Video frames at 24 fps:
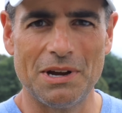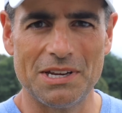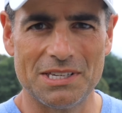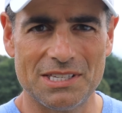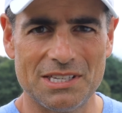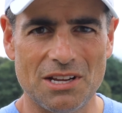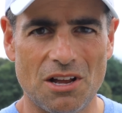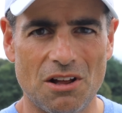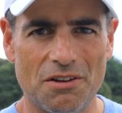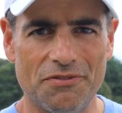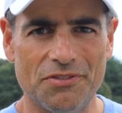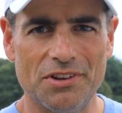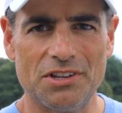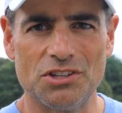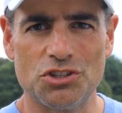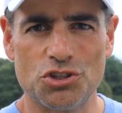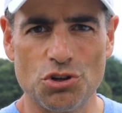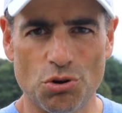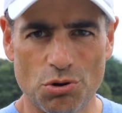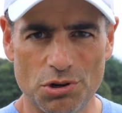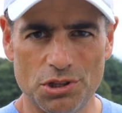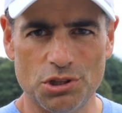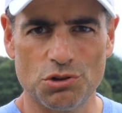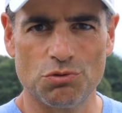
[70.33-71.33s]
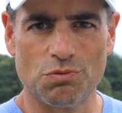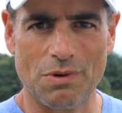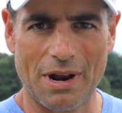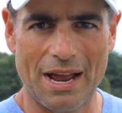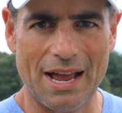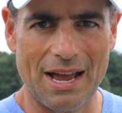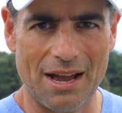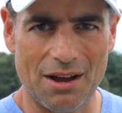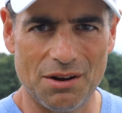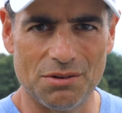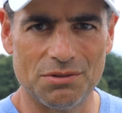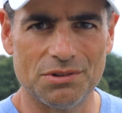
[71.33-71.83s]
myself during the
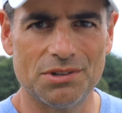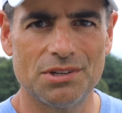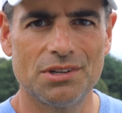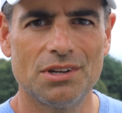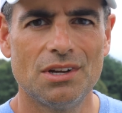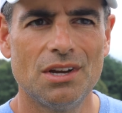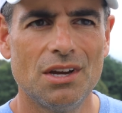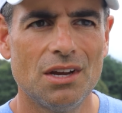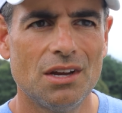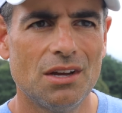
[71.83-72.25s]
round